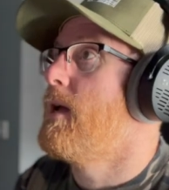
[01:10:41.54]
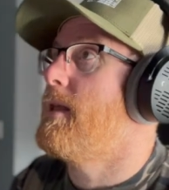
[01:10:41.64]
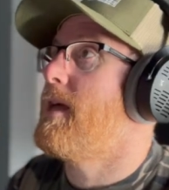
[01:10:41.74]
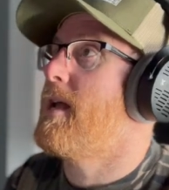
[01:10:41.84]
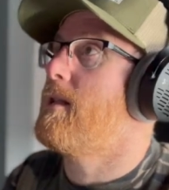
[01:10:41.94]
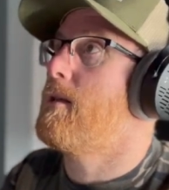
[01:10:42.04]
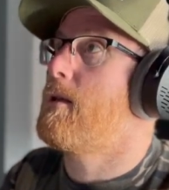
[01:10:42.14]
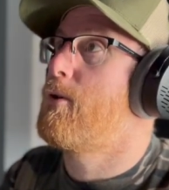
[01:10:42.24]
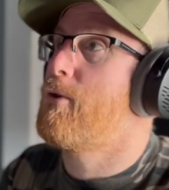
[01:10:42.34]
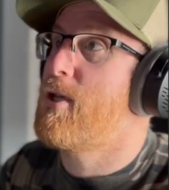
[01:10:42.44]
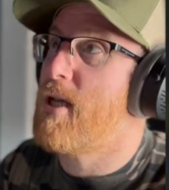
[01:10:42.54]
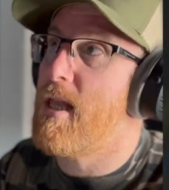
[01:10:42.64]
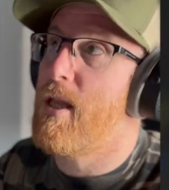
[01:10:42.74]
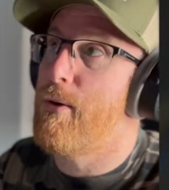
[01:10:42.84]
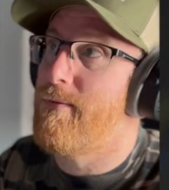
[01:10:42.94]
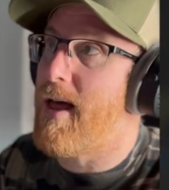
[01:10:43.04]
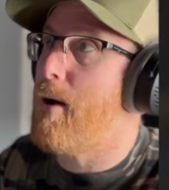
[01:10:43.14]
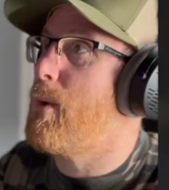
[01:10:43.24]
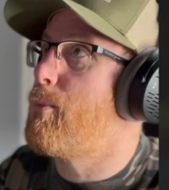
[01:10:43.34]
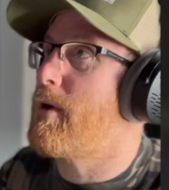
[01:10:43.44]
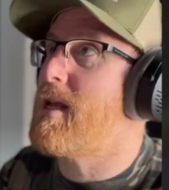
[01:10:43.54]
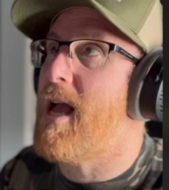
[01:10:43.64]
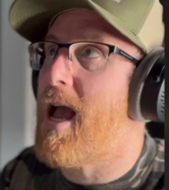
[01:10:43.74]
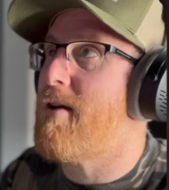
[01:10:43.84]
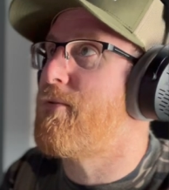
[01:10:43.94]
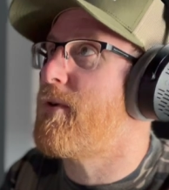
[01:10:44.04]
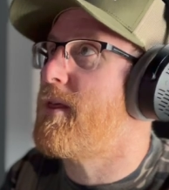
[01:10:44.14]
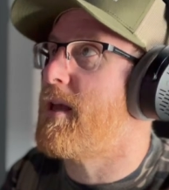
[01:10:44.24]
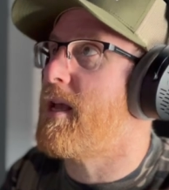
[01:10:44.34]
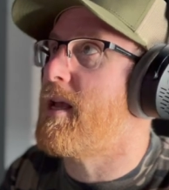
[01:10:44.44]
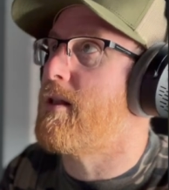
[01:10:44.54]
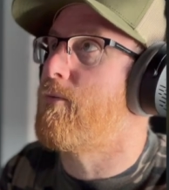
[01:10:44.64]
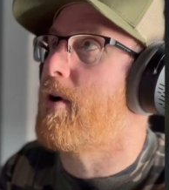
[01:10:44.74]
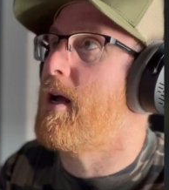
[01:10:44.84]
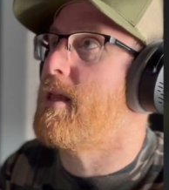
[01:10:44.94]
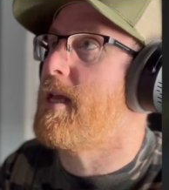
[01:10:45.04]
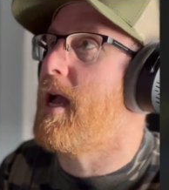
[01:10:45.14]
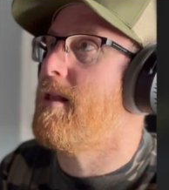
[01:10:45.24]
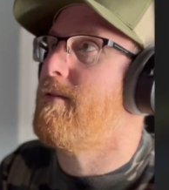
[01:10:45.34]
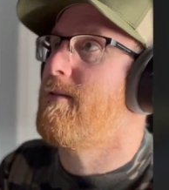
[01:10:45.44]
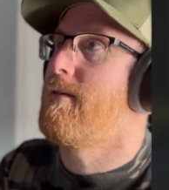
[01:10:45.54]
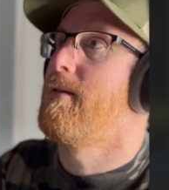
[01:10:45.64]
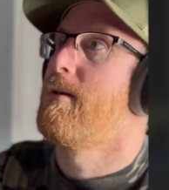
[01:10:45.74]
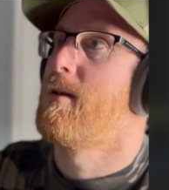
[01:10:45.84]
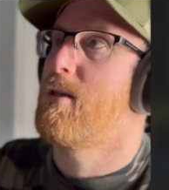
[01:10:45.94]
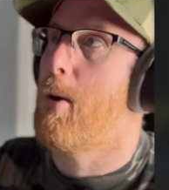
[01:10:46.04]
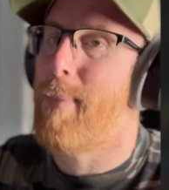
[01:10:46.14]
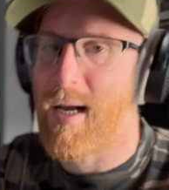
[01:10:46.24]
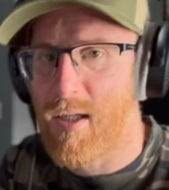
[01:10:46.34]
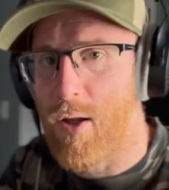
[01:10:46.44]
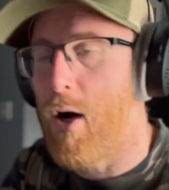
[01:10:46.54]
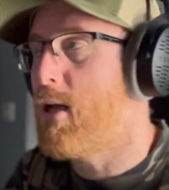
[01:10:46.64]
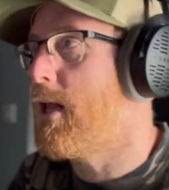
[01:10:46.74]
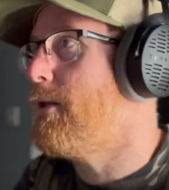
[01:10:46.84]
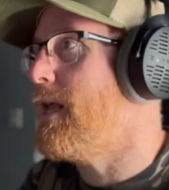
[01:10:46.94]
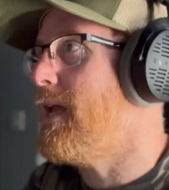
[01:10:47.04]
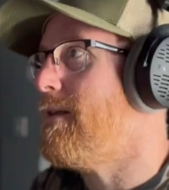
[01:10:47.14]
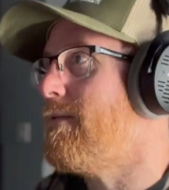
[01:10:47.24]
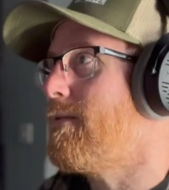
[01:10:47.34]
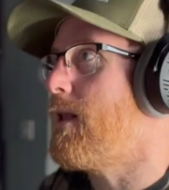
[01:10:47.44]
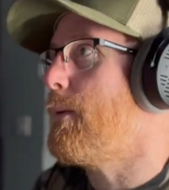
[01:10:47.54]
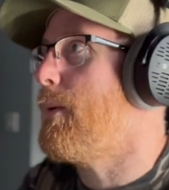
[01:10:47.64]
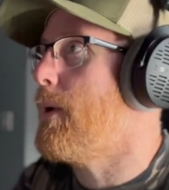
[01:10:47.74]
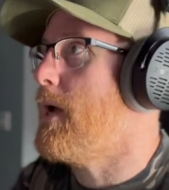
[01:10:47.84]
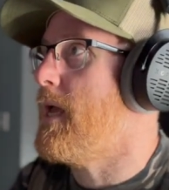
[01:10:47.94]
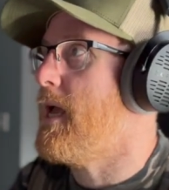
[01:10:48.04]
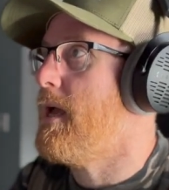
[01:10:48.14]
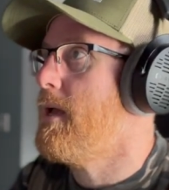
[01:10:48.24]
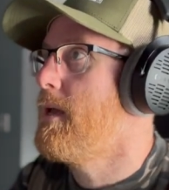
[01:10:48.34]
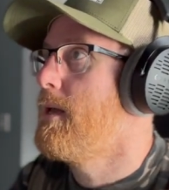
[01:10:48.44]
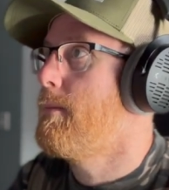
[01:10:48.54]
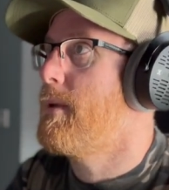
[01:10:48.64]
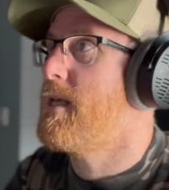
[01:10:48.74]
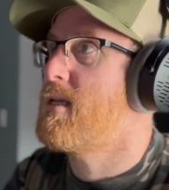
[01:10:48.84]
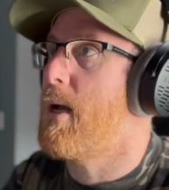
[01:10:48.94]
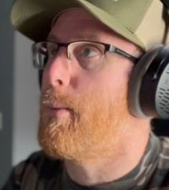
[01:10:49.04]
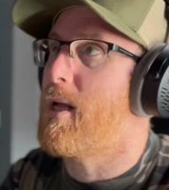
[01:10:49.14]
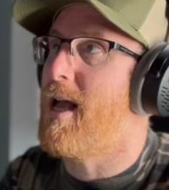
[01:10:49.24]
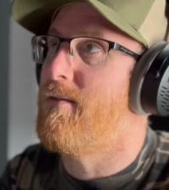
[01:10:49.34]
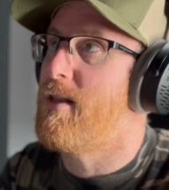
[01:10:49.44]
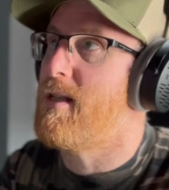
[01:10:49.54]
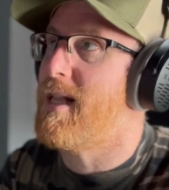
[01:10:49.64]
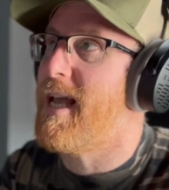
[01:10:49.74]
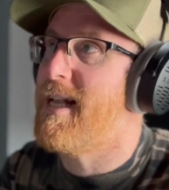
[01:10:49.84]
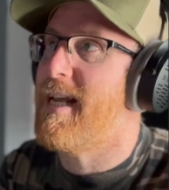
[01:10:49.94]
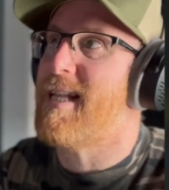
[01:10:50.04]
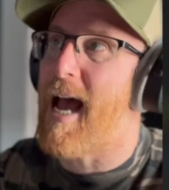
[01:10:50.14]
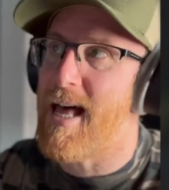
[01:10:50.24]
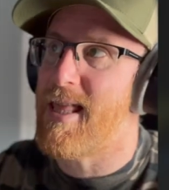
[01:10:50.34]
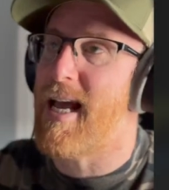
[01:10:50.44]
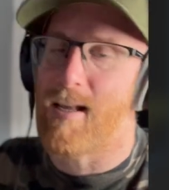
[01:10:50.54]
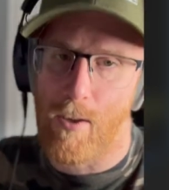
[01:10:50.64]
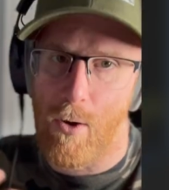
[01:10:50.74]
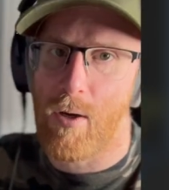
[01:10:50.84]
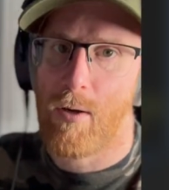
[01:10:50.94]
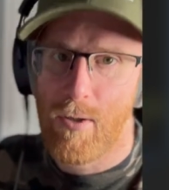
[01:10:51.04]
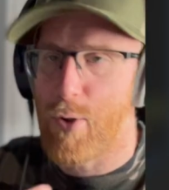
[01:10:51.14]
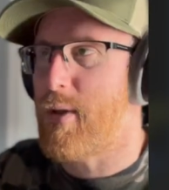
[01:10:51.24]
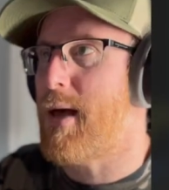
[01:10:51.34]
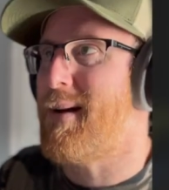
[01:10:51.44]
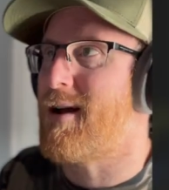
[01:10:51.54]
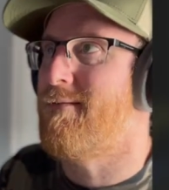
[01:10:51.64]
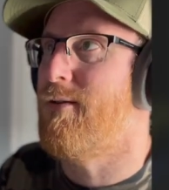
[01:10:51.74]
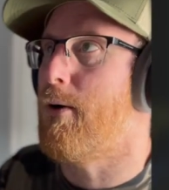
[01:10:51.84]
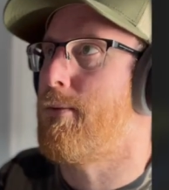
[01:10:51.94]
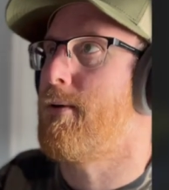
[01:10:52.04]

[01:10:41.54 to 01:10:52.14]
And then the crescendo of that, we bring everything in right at the end. So back to the hollow lead like we were here, but this time we're going to have the delay lead and the analog doing their back and forth.